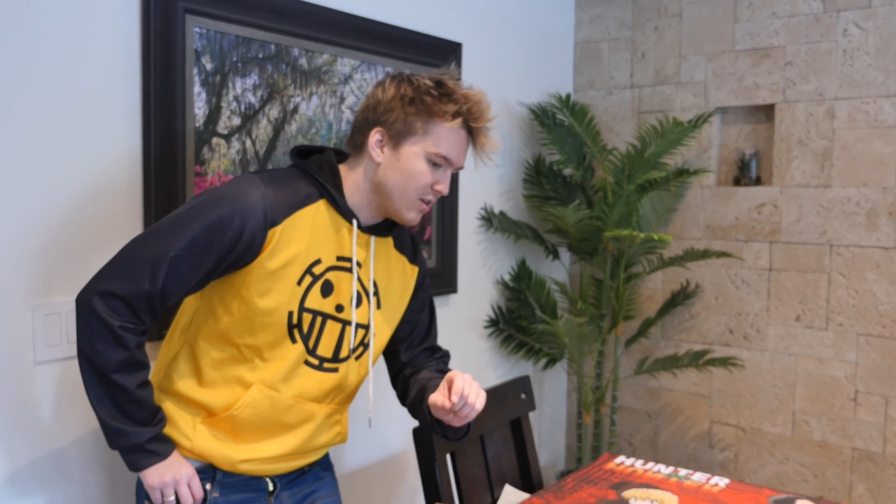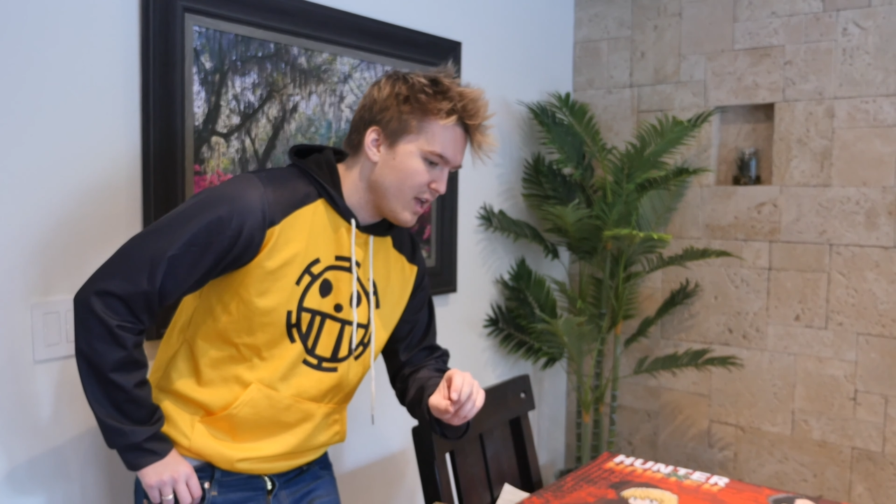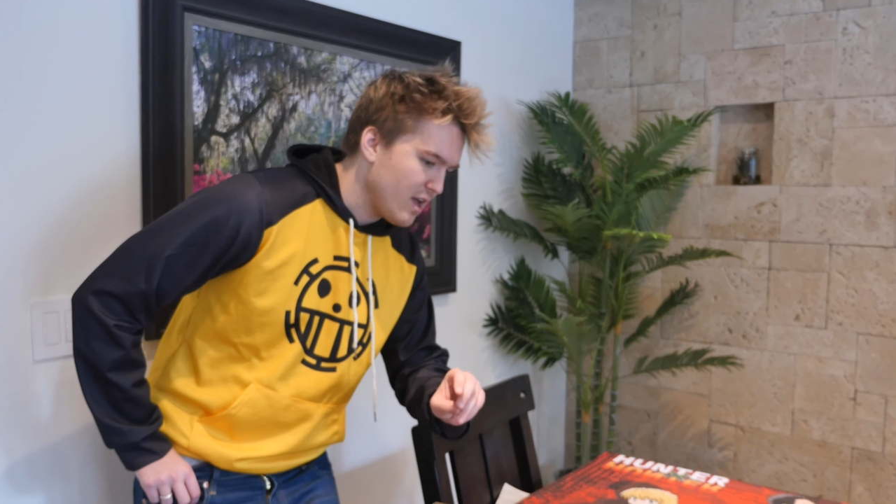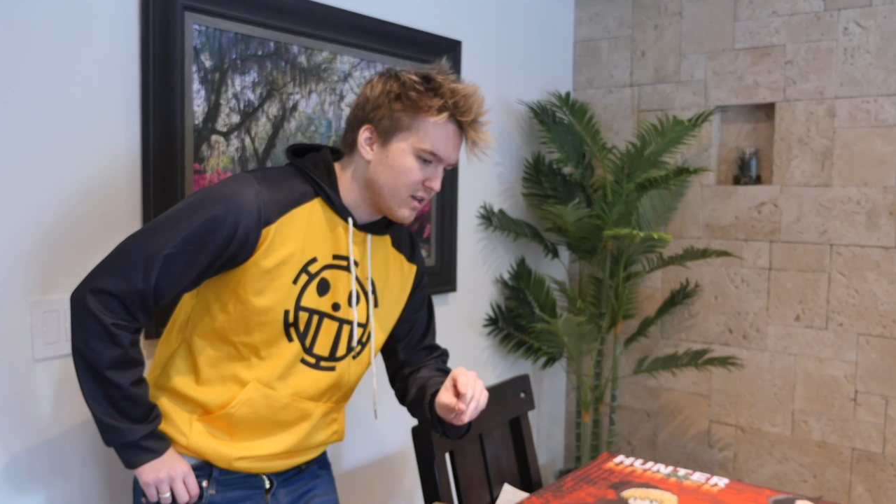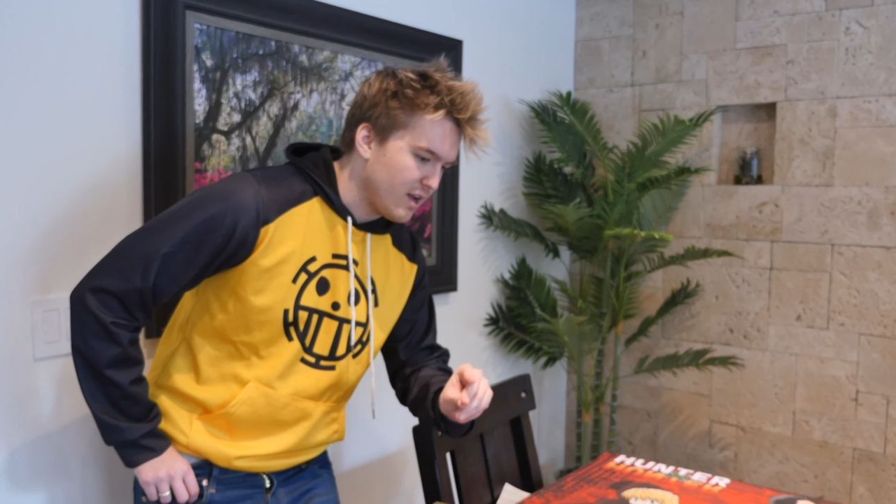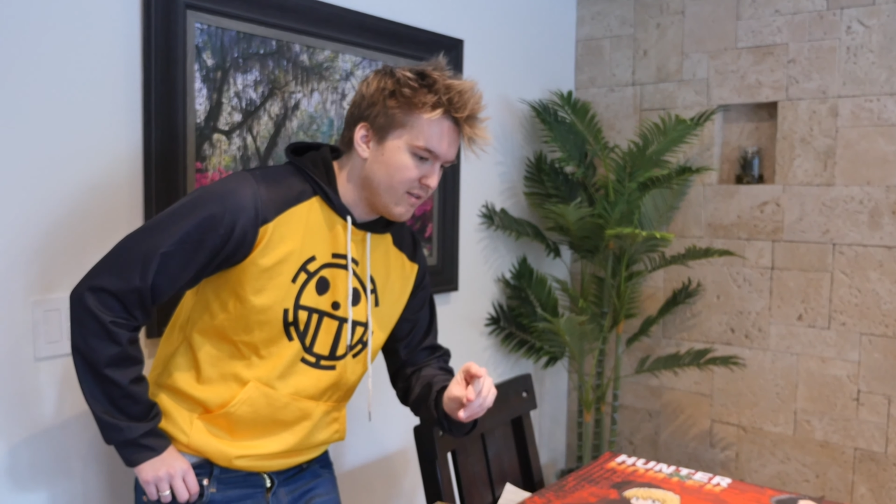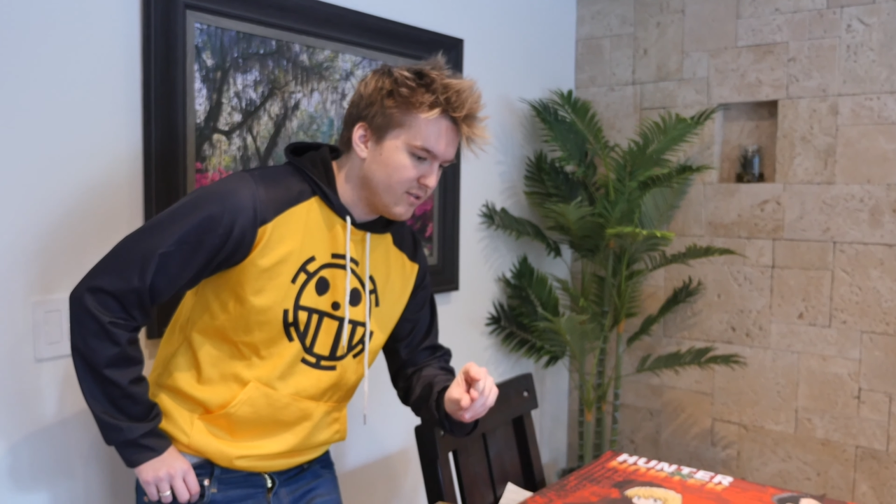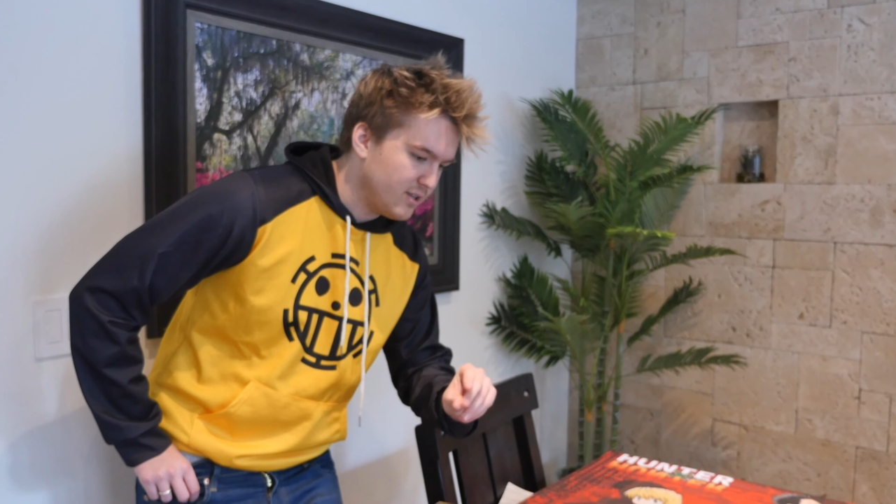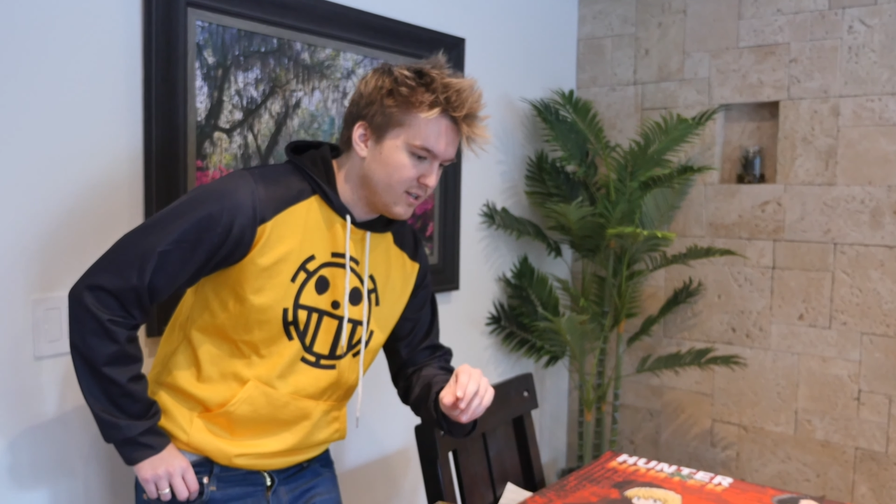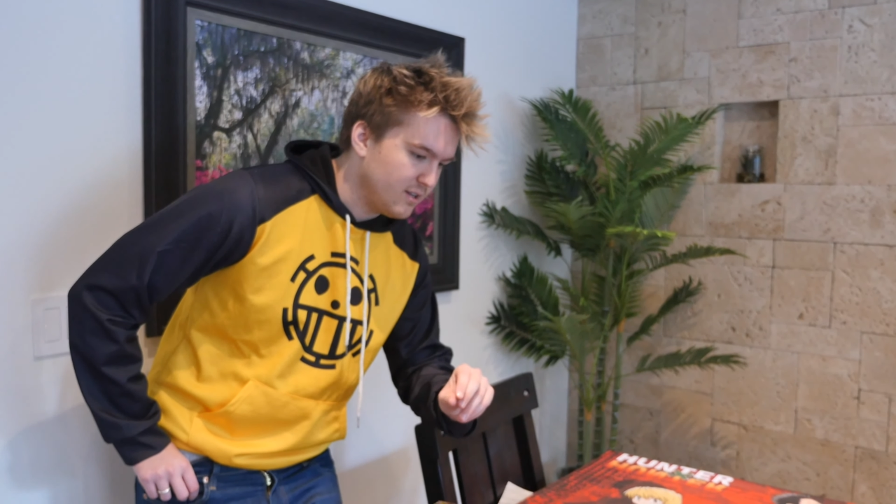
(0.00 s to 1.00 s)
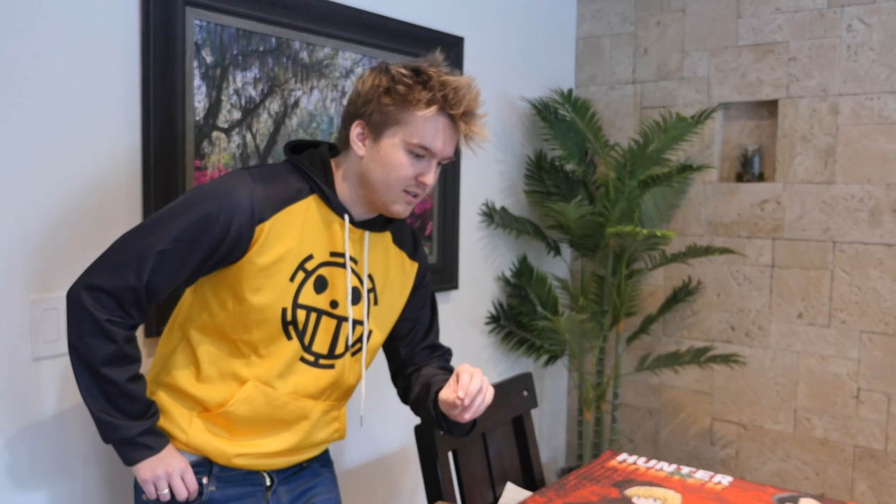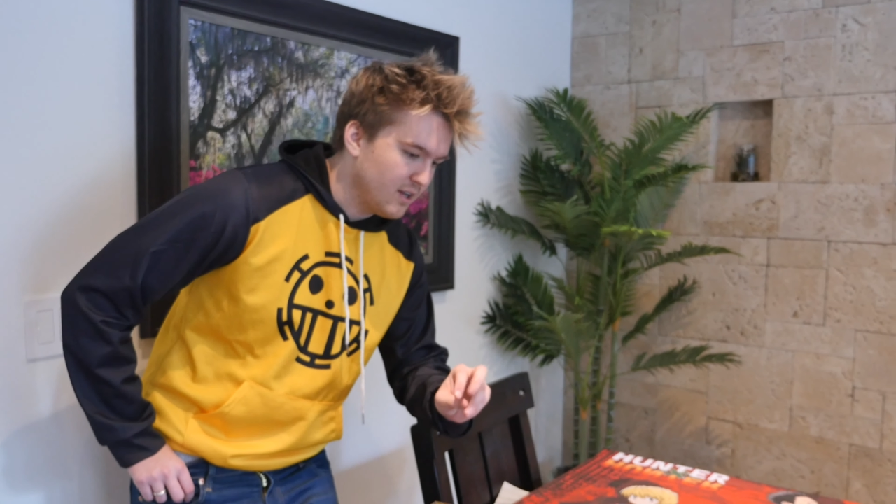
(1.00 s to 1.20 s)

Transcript: yeah, have a,